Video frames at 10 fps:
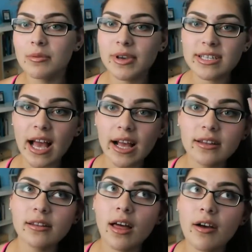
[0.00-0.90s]
Because
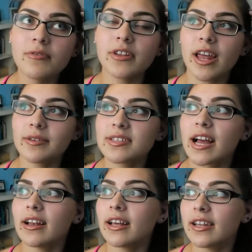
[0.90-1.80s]
I love the
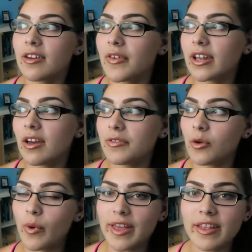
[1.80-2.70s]
lifestyle I live. I love the
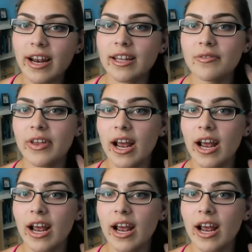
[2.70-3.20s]
way that I live it.